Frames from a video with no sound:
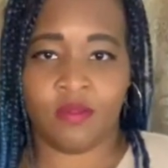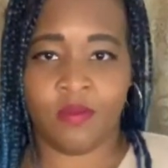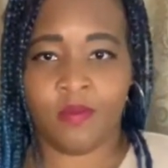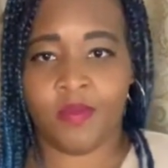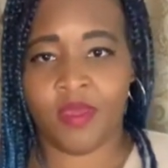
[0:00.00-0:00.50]

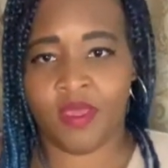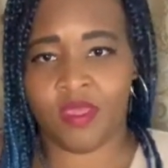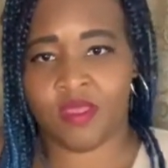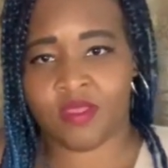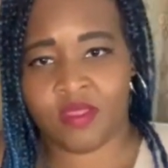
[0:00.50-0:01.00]
but
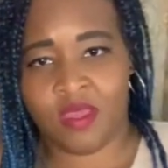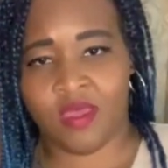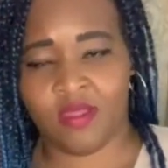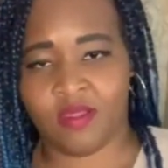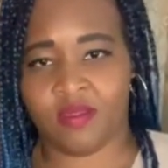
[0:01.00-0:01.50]
it's
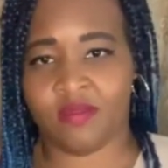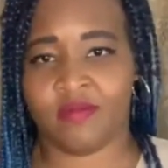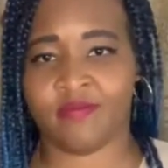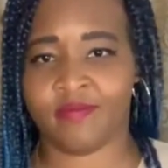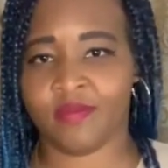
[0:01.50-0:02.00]
not
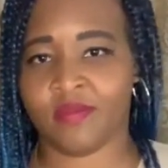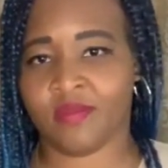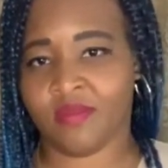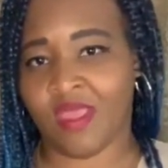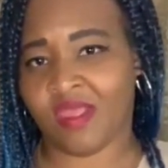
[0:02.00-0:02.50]

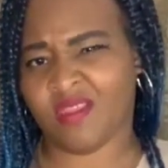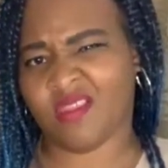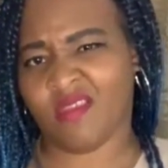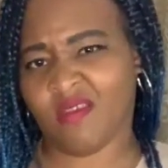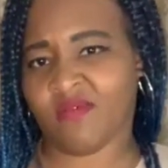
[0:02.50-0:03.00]

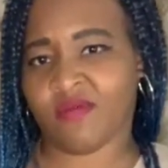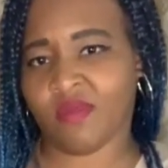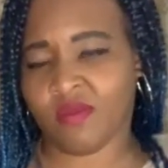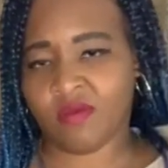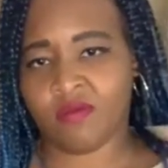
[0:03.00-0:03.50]
necessary for
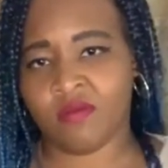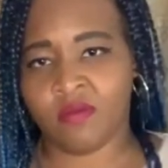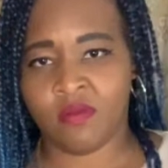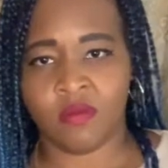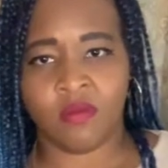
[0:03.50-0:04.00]
real.
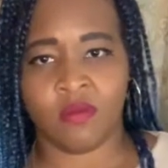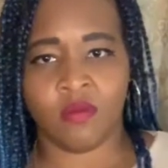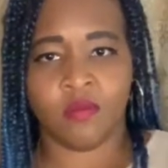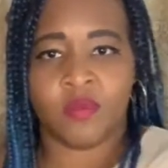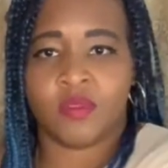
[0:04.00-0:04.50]

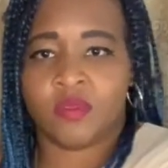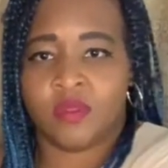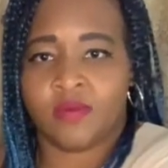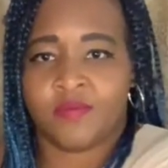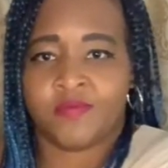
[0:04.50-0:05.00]
But you
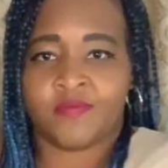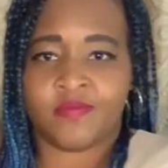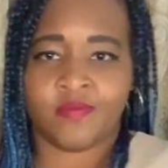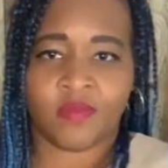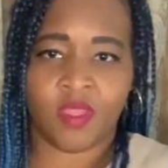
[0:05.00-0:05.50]
know,
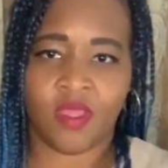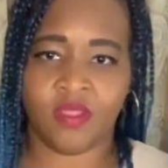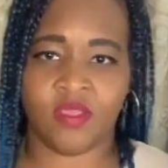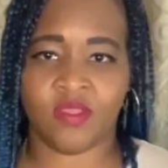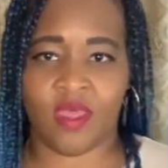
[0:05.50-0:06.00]
at
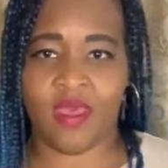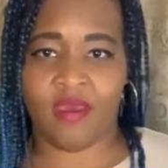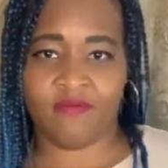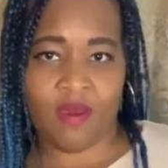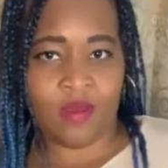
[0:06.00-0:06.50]
least I
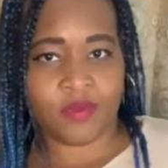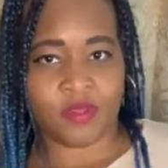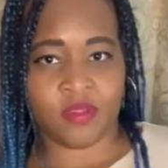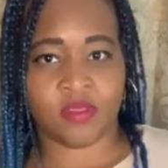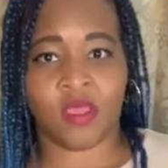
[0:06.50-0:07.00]
have
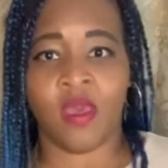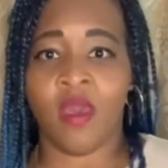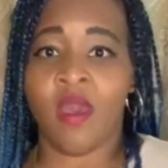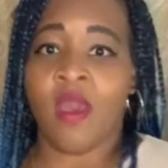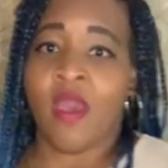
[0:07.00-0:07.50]
options.
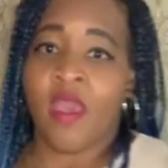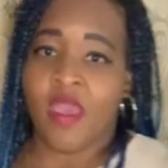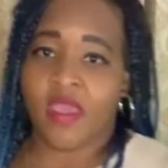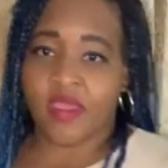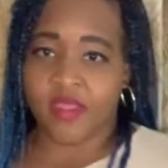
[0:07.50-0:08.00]

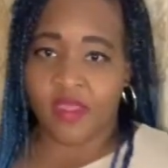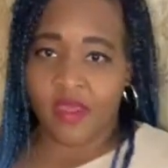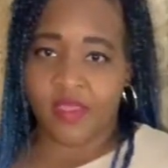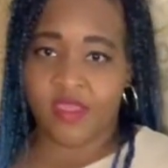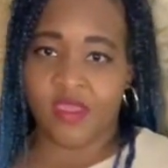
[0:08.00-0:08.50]
And
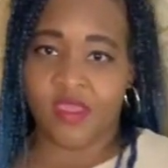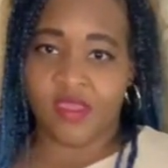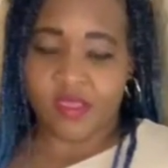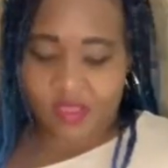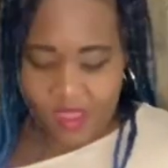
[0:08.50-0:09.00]

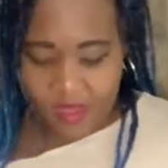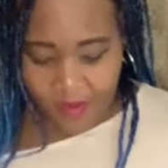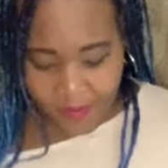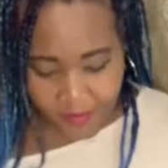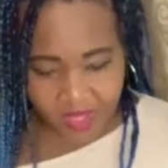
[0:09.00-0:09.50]
these
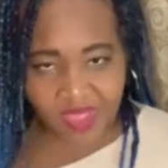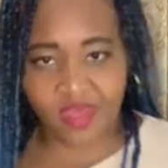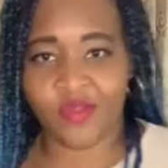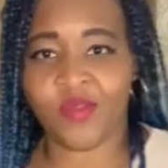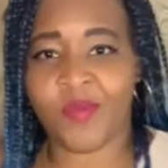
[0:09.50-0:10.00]

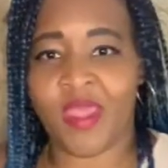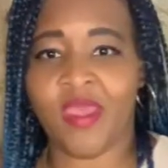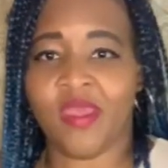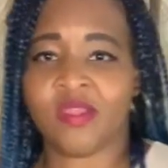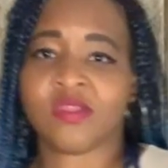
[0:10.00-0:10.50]
leather
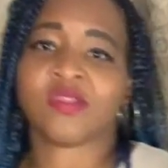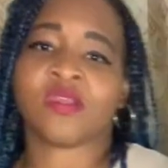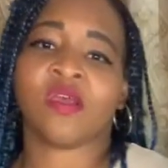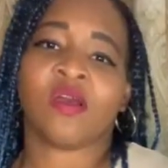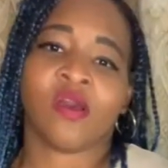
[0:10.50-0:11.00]
pants,
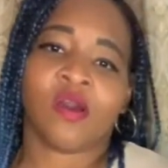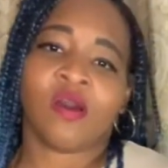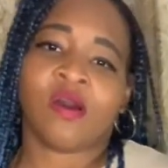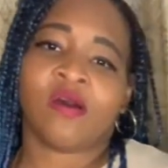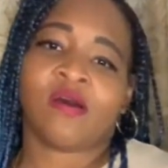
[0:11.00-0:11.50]

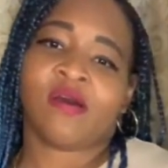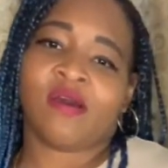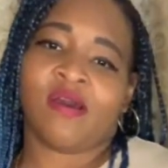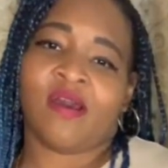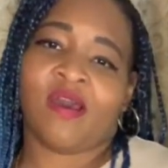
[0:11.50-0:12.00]

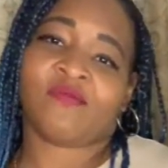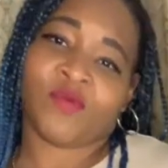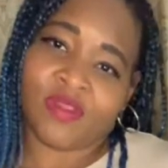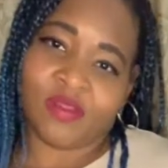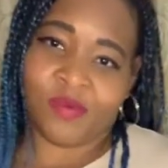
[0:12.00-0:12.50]
I've
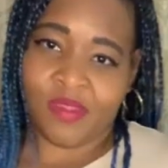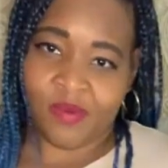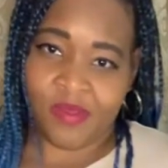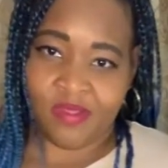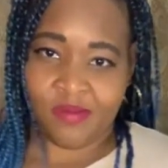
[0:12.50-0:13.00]
wanted a pair of
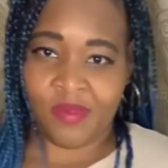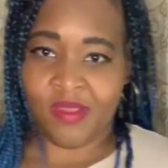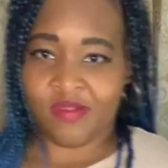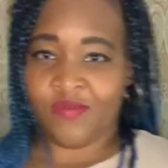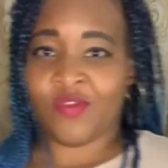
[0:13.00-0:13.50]
leather
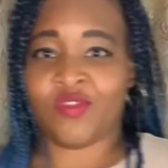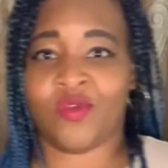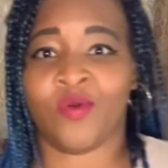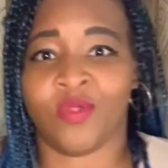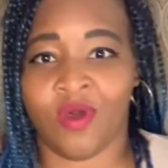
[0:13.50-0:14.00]
pants for
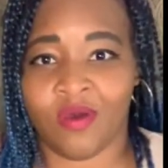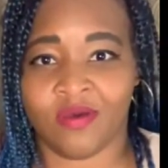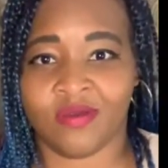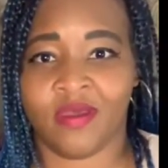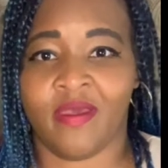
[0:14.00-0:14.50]
so
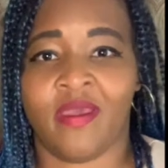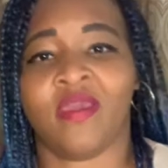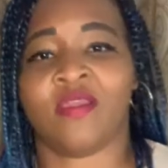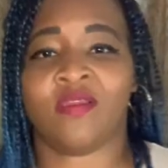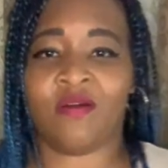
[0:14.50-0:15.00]
long,
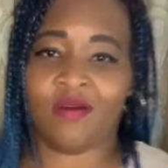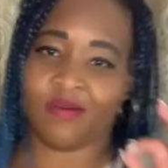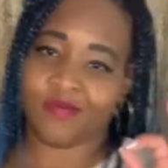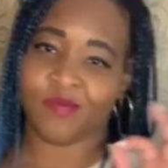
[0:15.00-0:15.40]
and y'all,